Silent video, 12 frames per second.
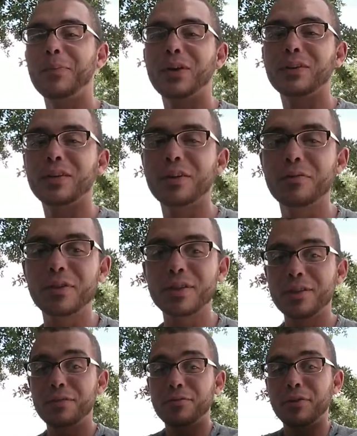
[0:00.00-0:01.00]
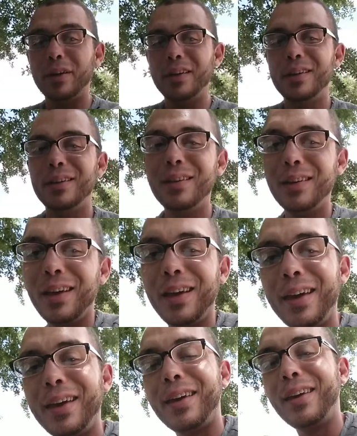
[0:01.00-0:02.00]
came out there to visit a friend
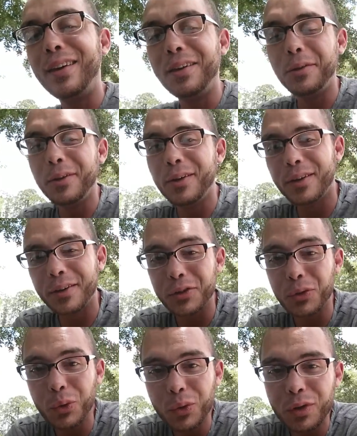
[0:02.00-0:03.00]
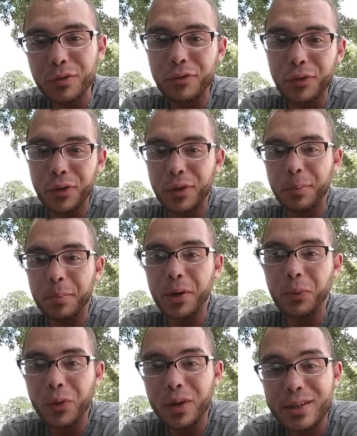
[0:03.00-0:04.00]
and look for
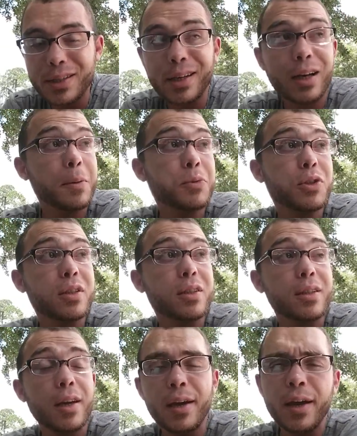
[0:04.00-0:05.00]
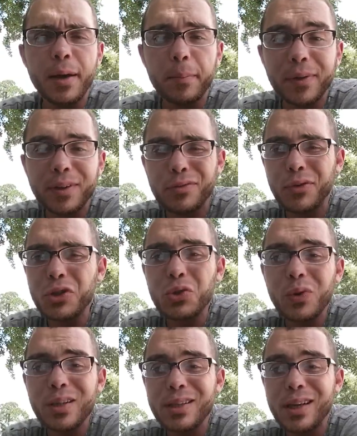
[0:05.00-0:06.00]
better real estate options. But the first
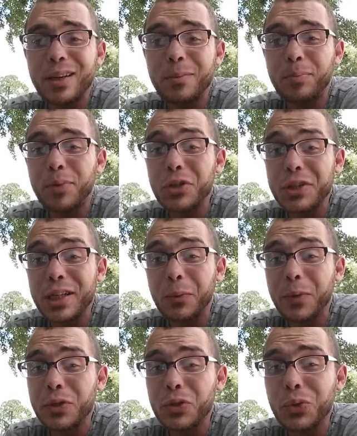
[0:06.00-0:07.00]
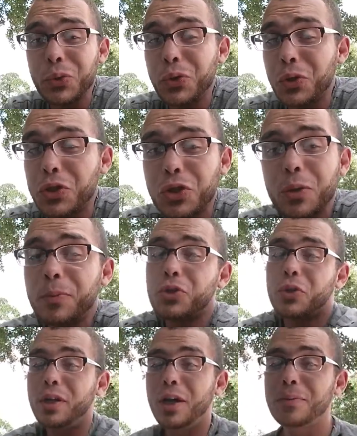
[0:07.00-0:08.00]
real estate person I went to, she told me
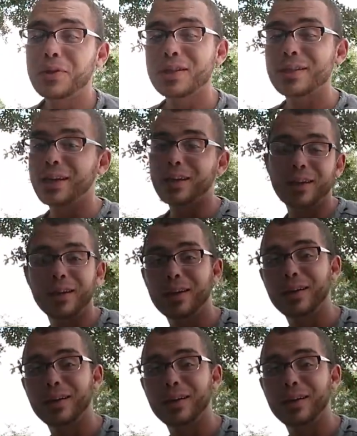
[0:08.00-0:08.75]
straight up, she's like,